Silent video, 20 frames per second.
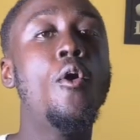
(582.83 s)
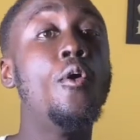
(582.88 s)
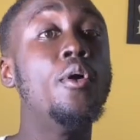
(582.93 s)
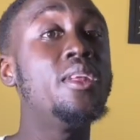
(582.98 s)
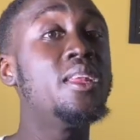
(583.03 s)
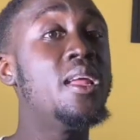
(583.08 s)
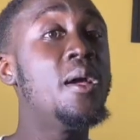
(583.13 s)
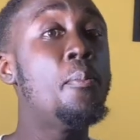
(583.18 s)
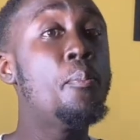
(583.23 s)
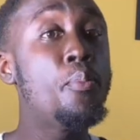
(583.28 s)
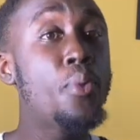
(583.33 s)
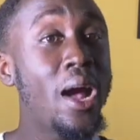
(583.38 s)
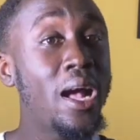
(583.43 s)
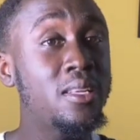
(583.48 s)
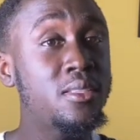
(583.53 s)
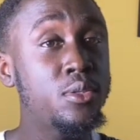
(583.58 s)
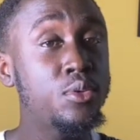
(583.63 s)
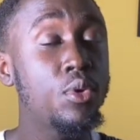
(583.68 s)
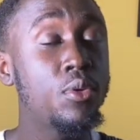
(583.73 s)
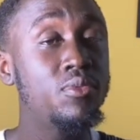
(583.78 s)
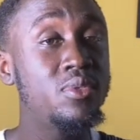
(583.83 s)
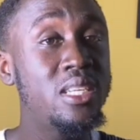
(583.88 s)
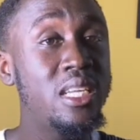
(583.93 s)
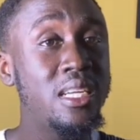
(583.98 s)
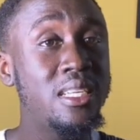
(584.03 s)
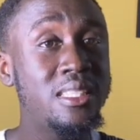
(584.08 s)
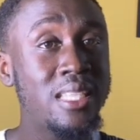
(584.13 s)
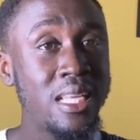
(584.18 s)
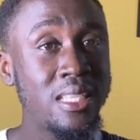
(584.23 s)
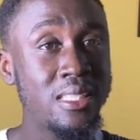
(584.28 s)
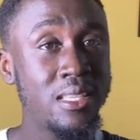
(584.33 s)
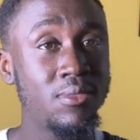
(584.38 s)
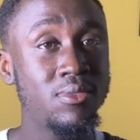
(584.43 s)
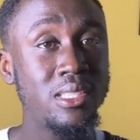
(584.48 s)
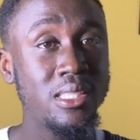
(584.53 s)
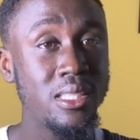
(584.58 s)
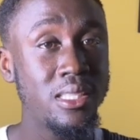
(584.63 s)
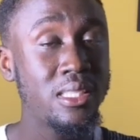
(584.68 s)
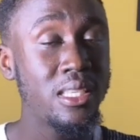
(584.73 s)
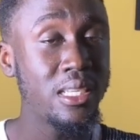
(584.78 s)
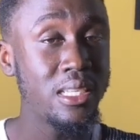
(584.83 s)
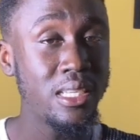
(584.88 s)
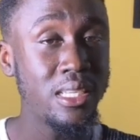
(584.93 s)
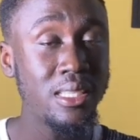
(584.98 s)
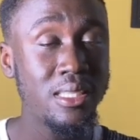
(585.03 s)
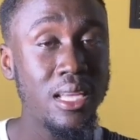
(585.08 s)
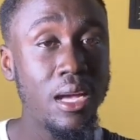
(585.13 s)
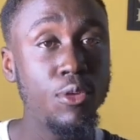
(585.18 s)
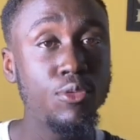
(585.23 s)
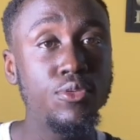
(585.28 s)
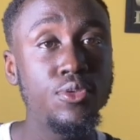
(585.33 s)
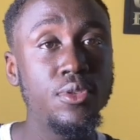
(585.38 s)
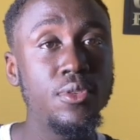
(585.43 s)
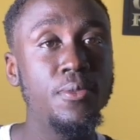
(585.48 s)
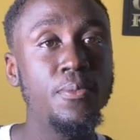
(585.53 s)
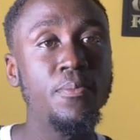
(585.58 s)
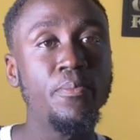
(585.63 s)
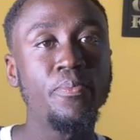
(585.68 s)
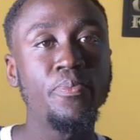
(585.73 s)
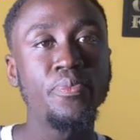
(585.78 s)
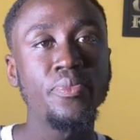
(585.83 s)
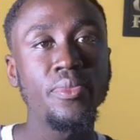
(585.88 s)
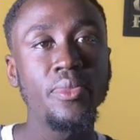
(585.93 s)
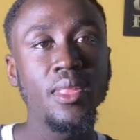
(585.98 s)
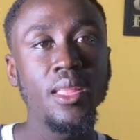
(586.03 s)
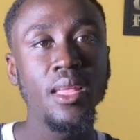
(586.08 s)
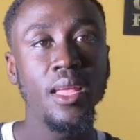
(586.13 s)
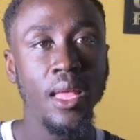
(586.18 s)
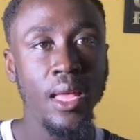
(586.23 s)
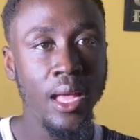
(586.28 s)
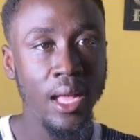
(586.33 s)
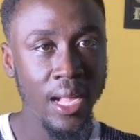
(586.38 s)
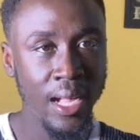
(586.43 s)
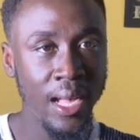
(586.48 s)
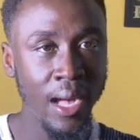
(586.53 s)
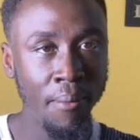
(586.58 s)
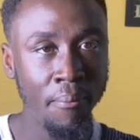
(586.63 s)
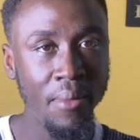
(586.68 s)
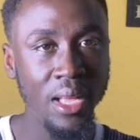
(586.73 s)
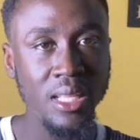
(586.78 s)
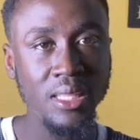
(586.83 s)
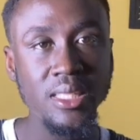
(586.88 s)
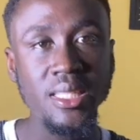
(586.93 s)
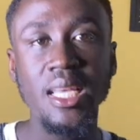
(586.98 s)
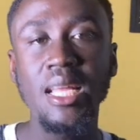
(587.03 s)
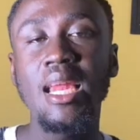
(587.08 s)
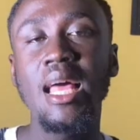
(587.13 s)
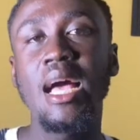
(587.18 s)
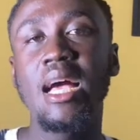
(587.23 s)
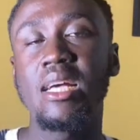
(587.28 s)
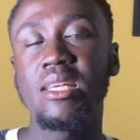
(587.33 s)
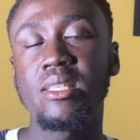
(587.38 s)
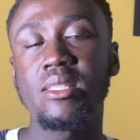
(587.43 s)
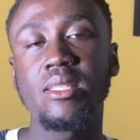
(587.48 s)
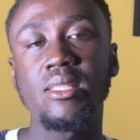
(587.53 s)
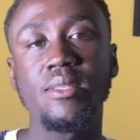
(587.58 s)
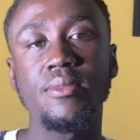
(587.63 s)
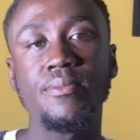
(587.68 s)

on the prices of data services in this country? Come and tell us.